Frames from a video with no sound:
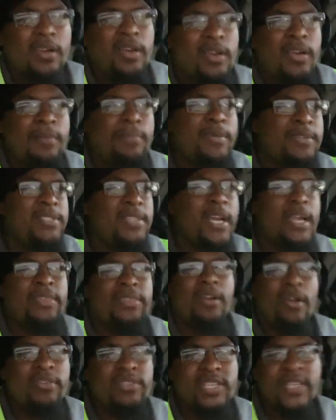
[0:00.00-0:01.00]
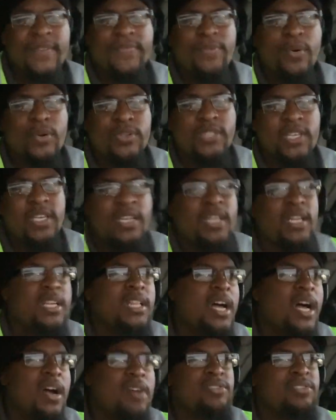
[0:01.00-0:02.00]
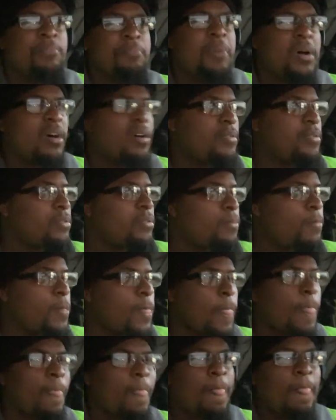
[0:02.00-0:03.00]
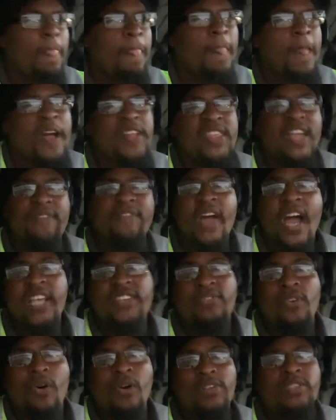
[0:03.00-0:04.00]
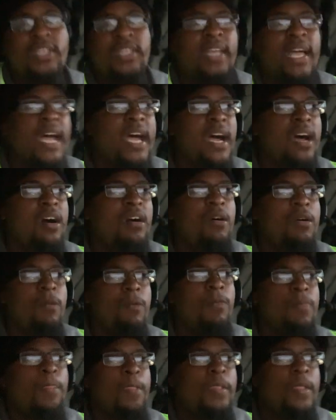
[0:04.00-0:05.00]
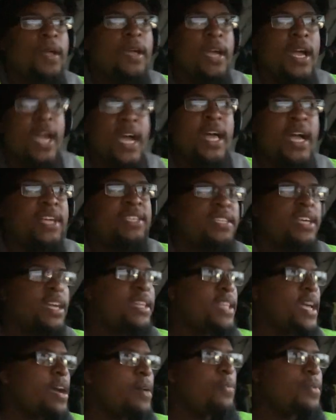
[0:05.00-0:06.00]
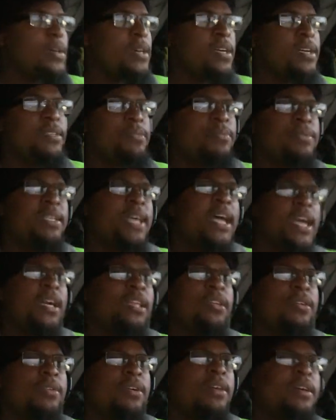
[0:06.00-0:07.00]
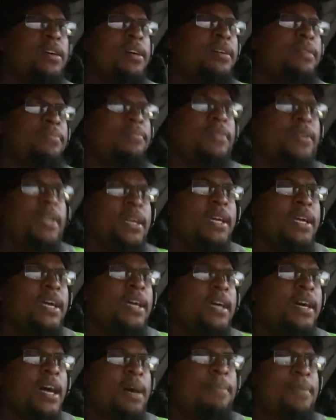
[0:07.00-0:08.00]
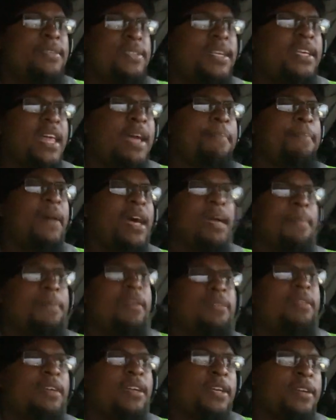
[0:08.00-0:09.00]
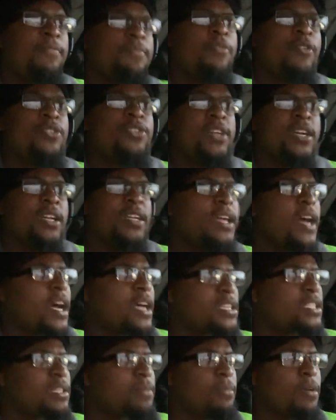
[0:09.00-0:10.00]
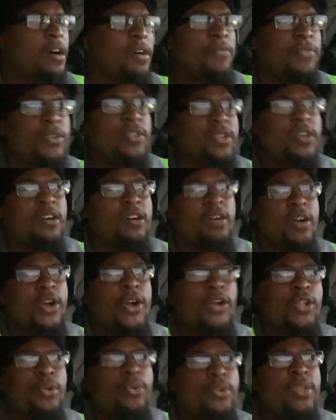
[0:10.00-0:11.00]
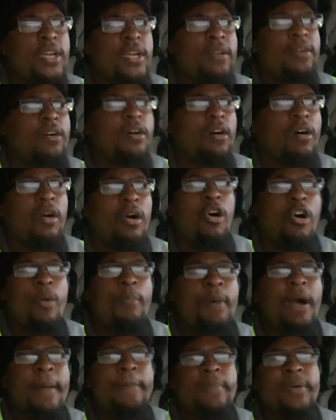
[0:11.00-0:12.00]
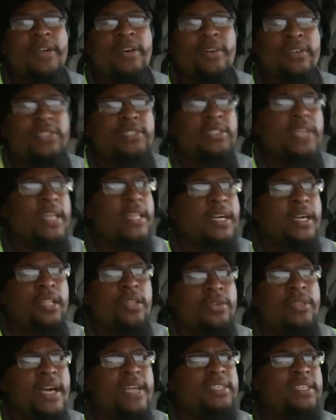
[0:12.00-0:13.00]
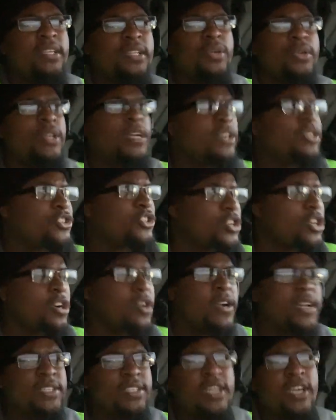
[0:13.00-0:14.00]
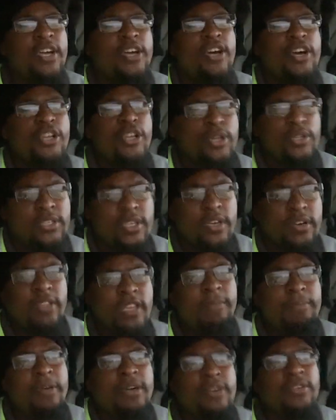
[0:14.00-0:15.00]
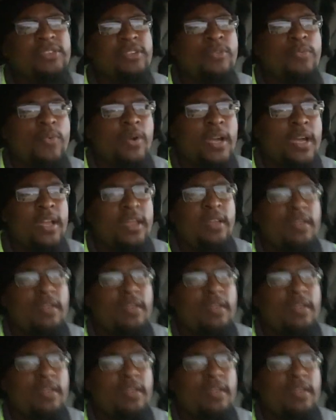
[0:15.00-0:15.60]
I'm gonna say 13, $1,400 a month. Now fast forward to now, and like I said, and that was that include? I'm gonna say that might have been $1,400 a month, including all my bills. Not include That's including insurance, utility bills, and rent.